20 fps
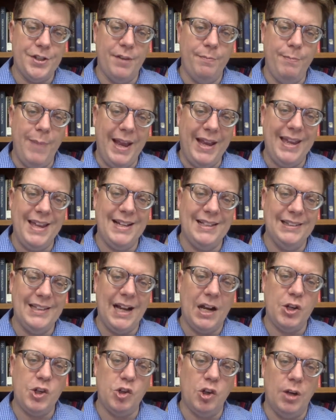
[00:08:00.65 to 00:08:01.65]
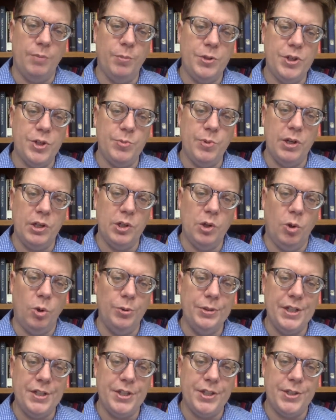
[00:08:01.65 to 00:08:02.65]
of making electrum, which is when
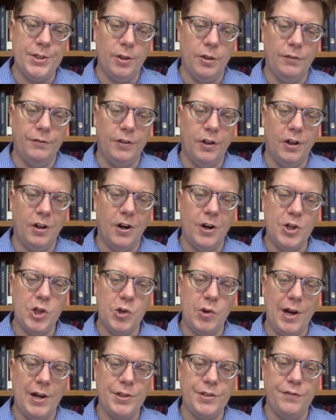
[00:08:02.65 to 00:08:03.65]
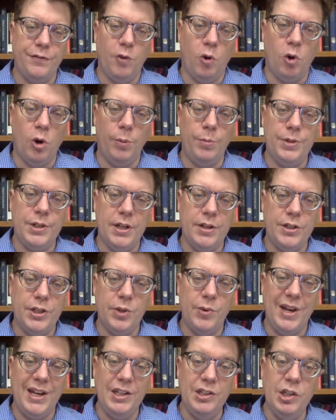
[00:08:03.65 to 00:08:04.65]
gold and silver are transformed
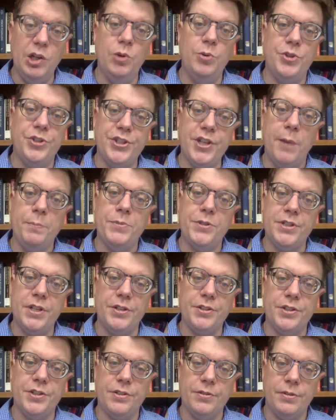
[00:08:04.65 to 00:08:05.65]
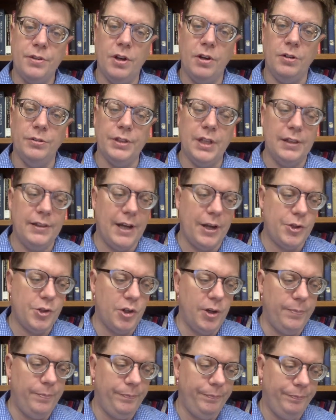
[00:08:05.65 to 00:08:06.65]
into a new substance called
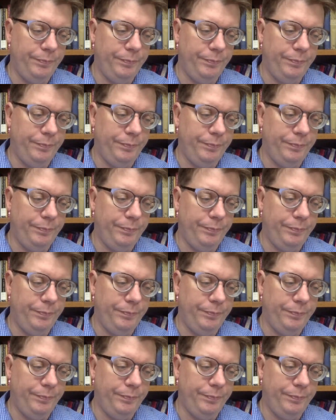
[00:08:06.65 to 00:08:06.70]
electrum.